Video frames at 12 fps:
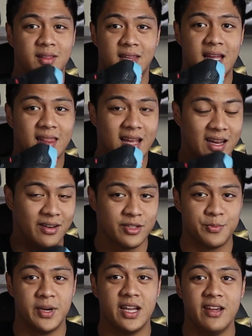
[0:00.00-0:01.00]
that kind of
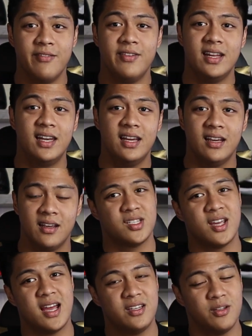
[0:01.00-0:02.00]
springy feeling. So
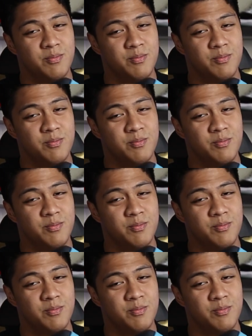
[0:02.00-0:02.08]
I had to